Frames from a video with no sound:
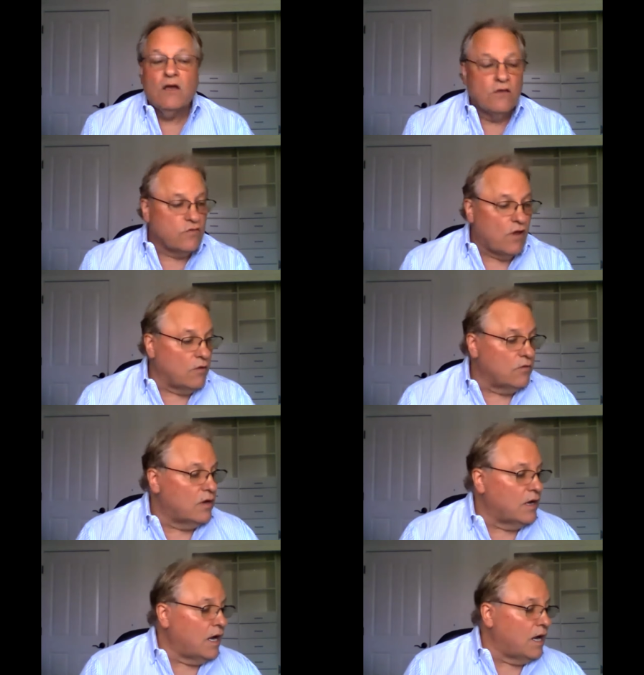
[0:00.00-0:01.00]
So,
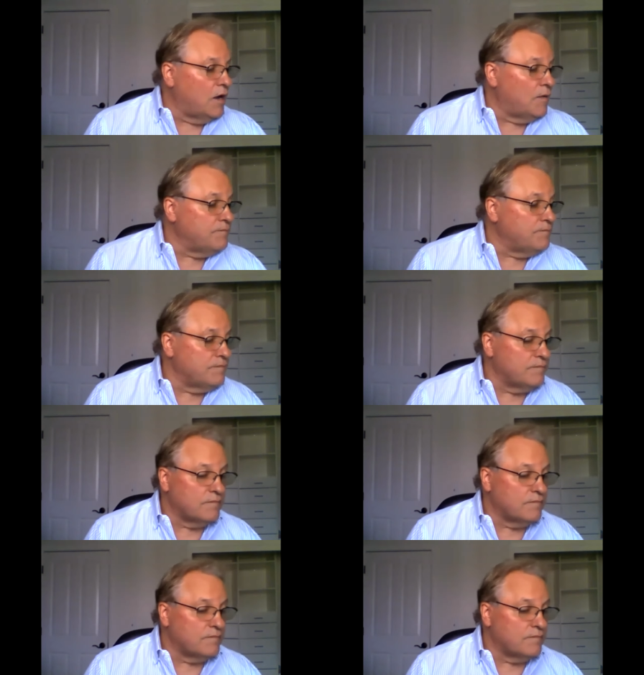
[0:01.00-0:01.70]
um,